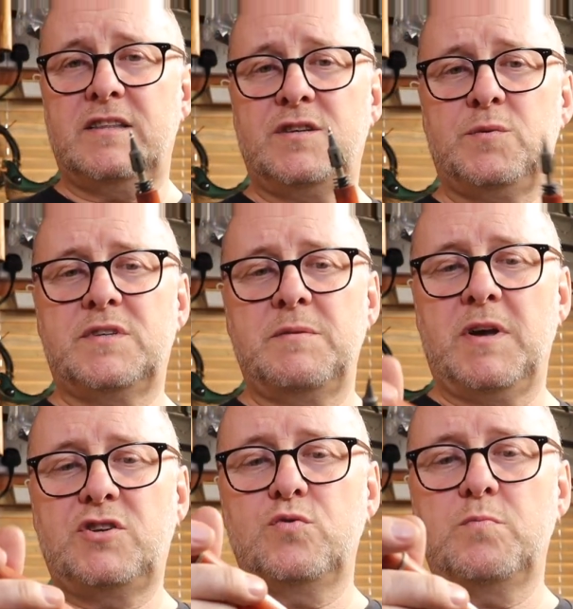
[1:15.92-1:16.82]
this was in
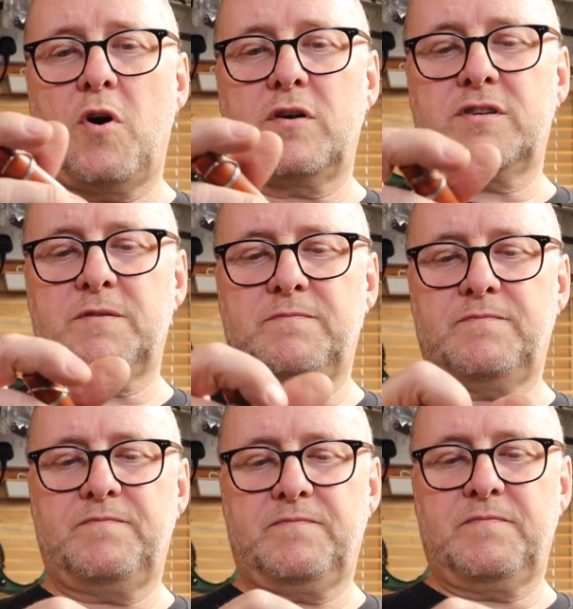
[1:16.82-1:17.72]
my toolbox.
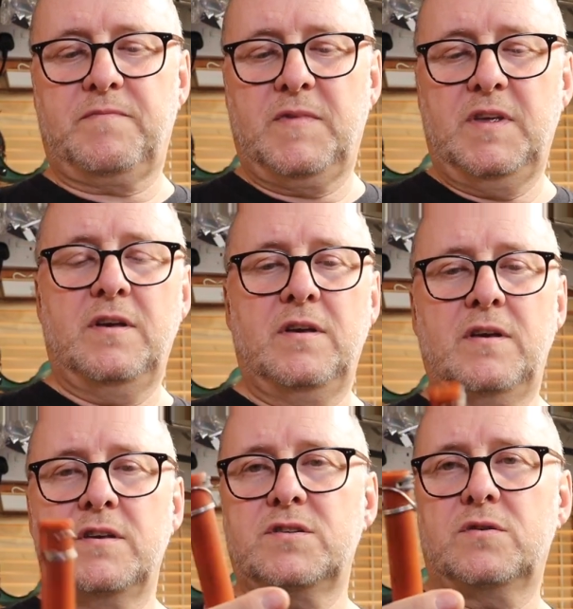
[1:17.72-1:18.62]

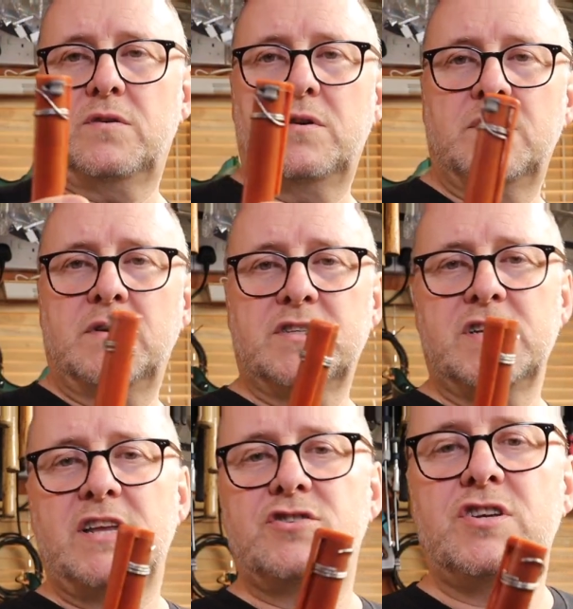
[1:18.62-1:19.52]
So as
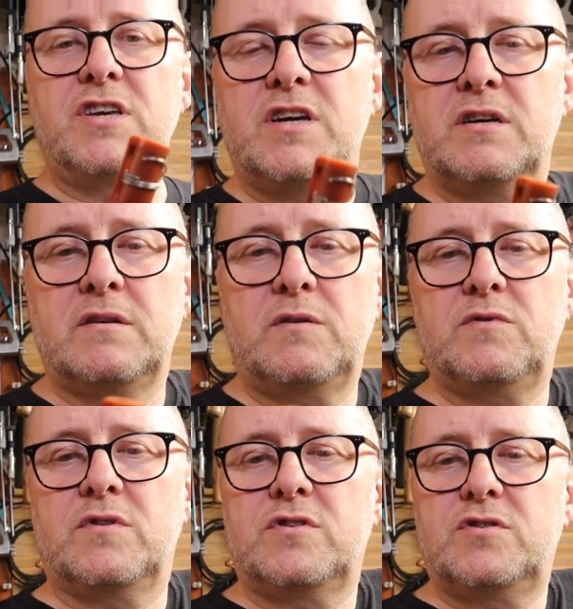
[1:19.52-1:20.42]
an engineer
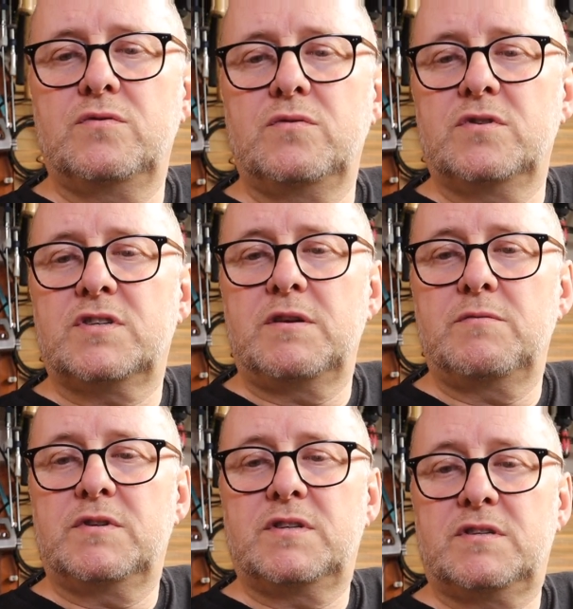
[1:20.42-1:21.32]
out on the tools, I
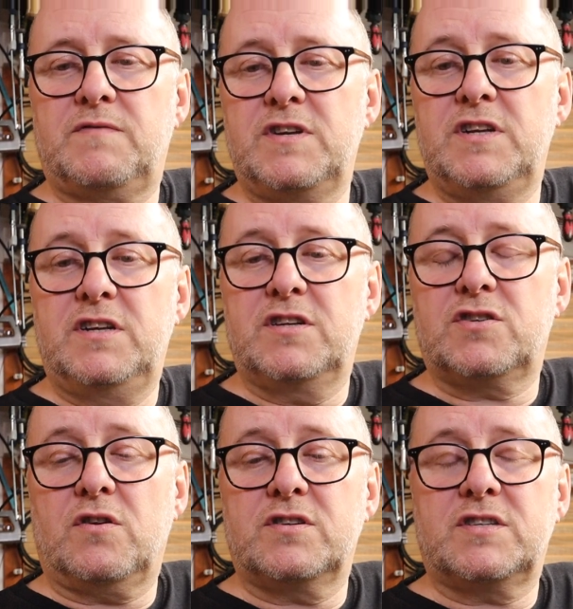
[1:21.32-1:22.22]
would, if I needed a
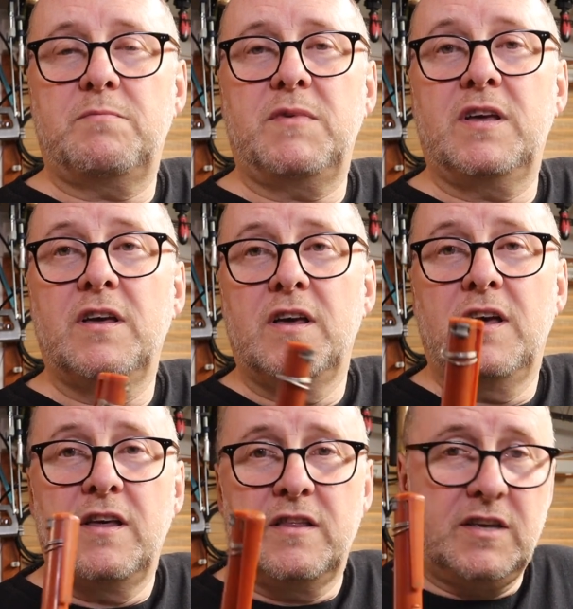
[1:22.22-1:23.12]
solder something,
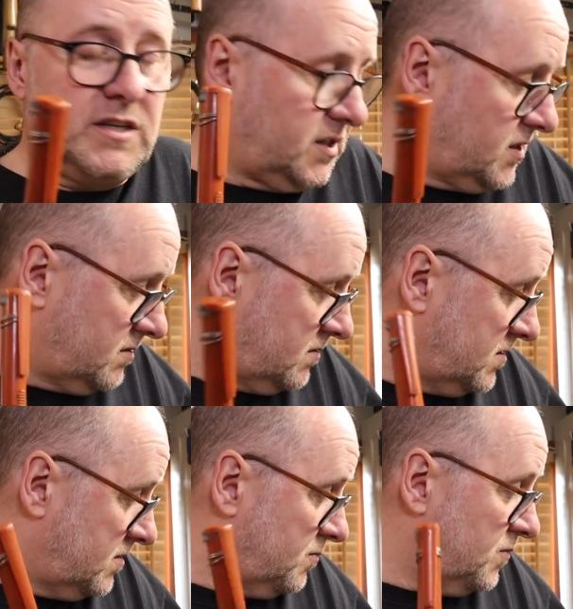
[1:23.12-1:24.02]
this
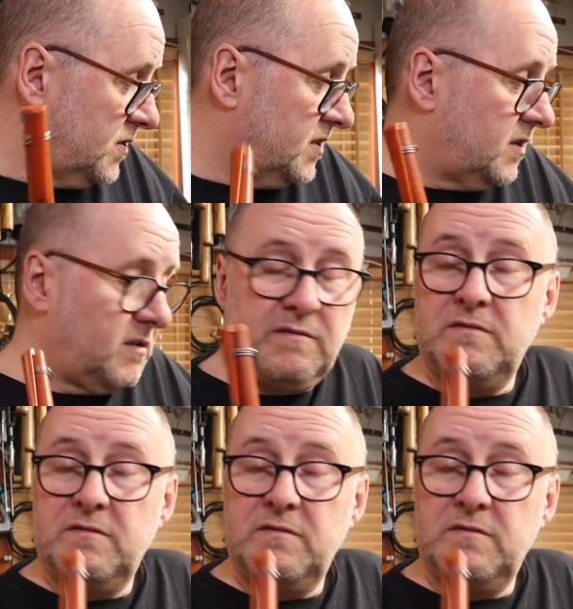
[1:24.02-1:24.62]
was